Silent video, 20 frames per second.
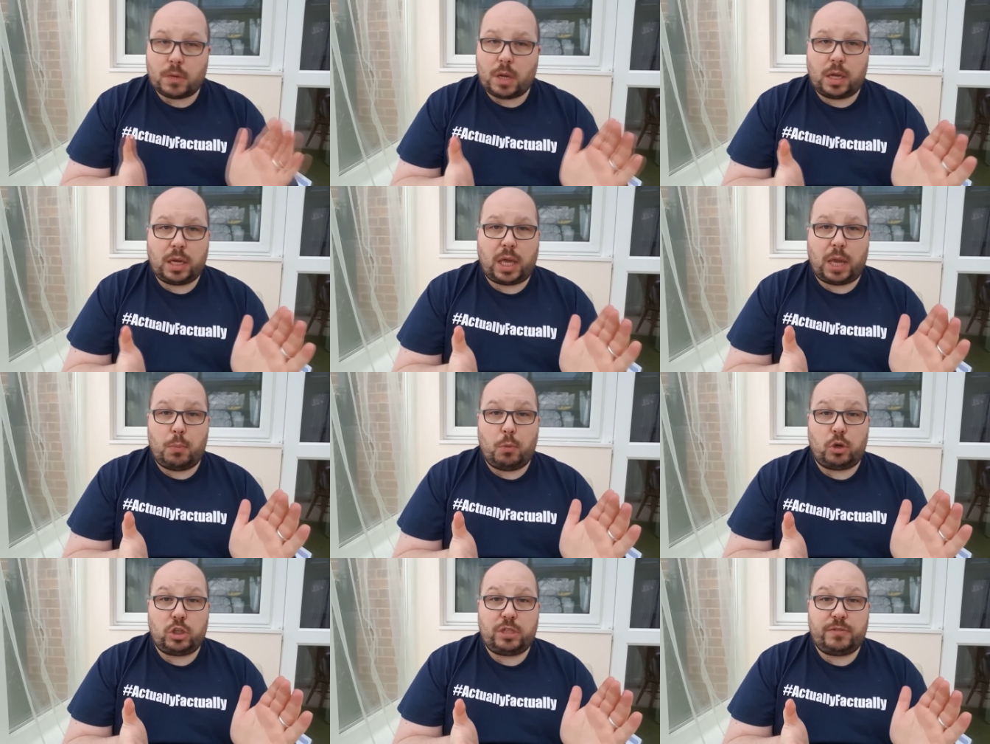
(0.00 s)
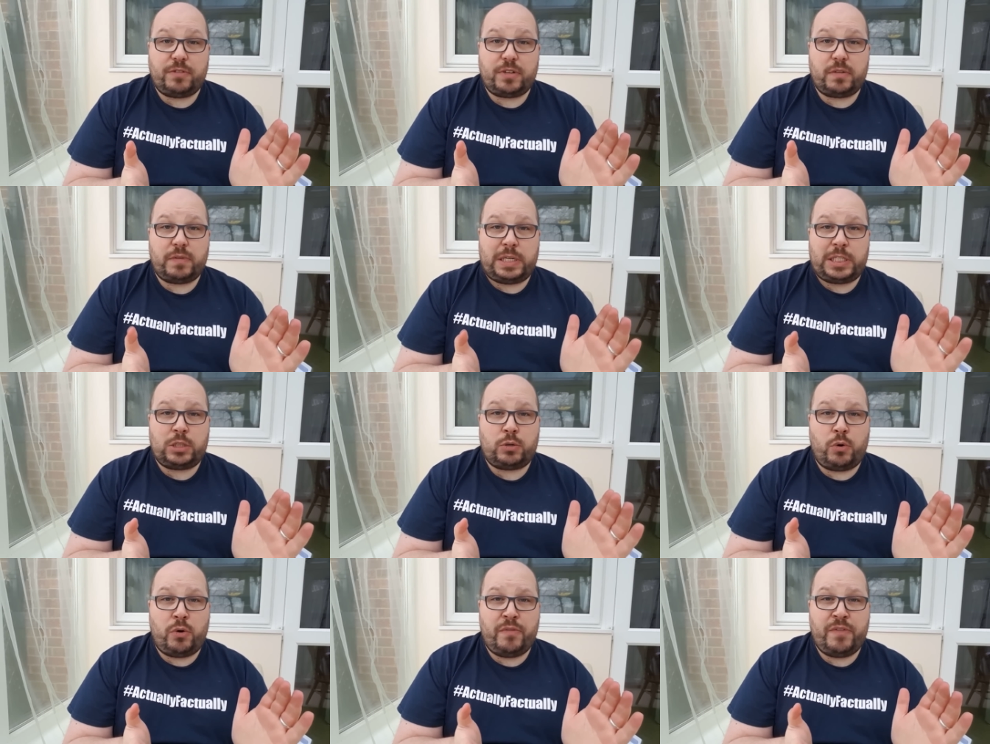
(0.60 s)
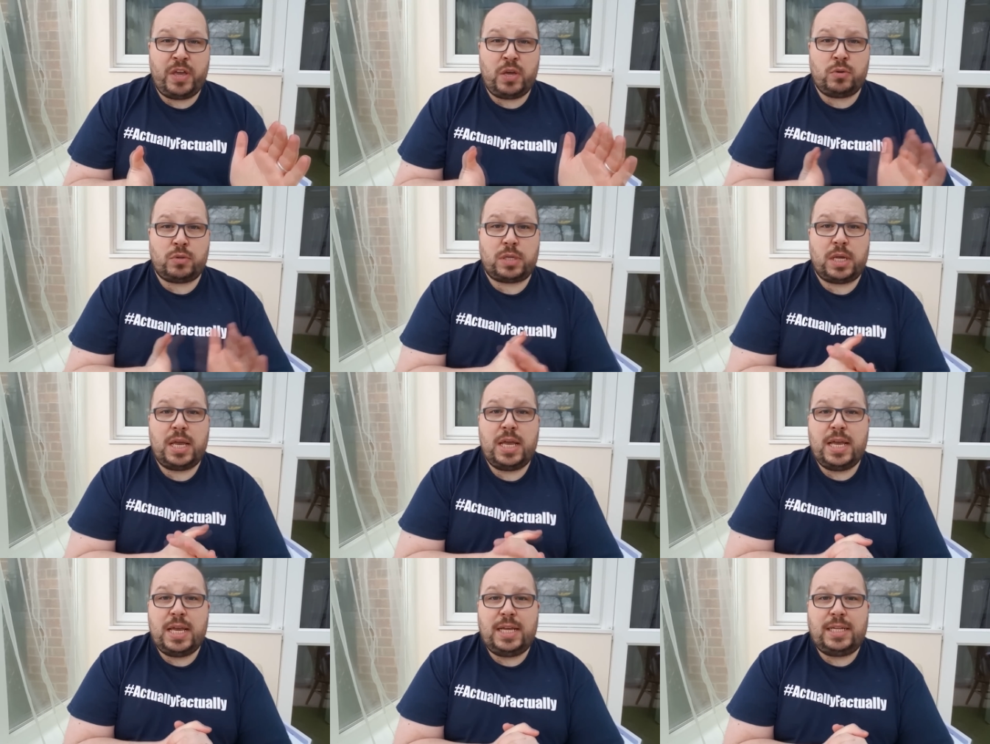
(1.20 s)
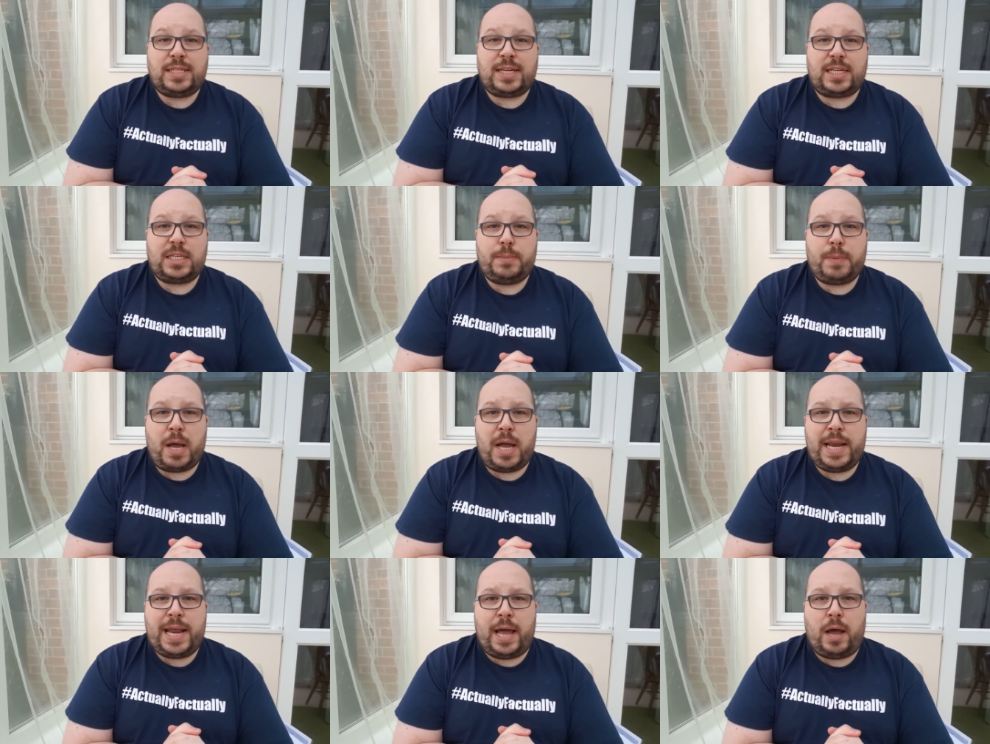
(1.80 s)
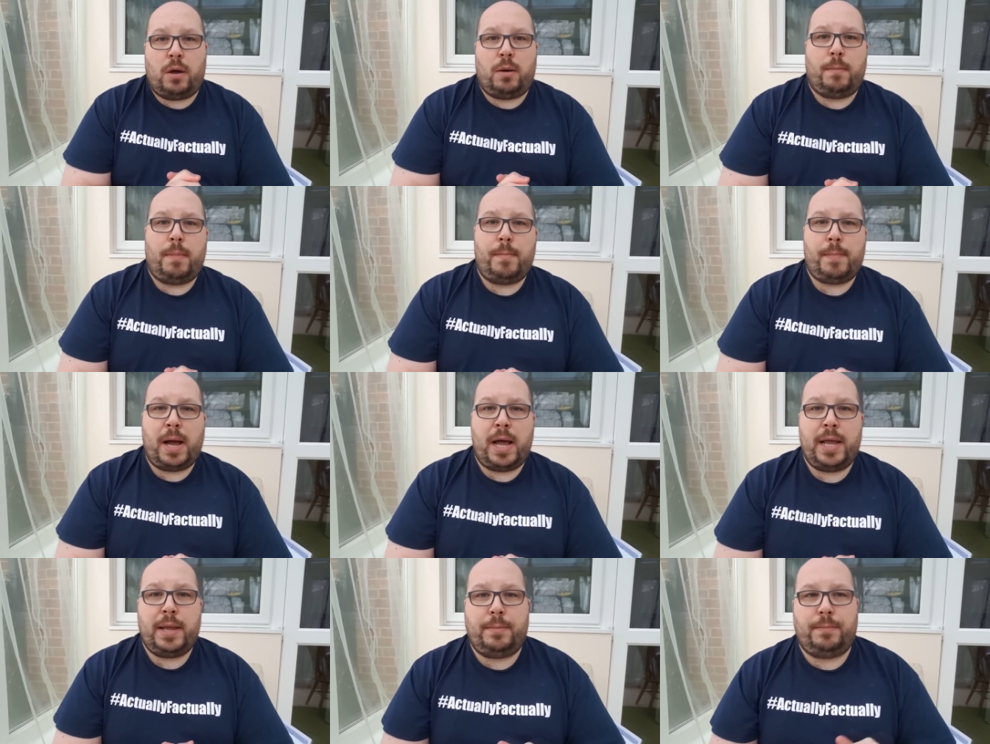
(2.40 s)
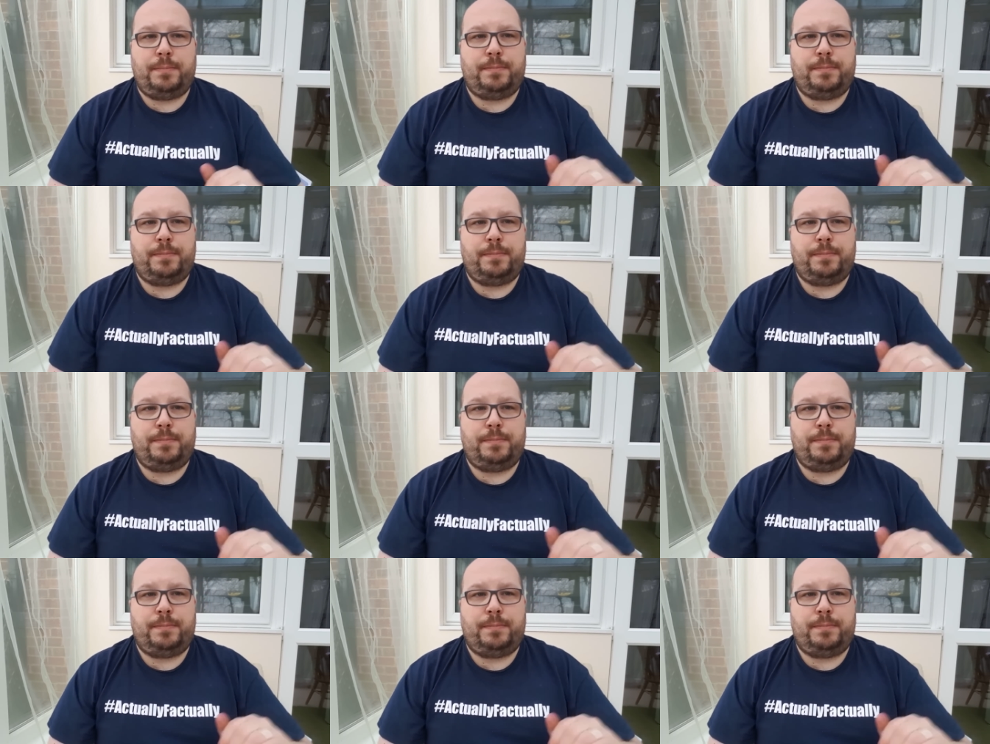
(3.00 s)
keep watching for the rest of the reviews. Tatty bye now. Bye bye.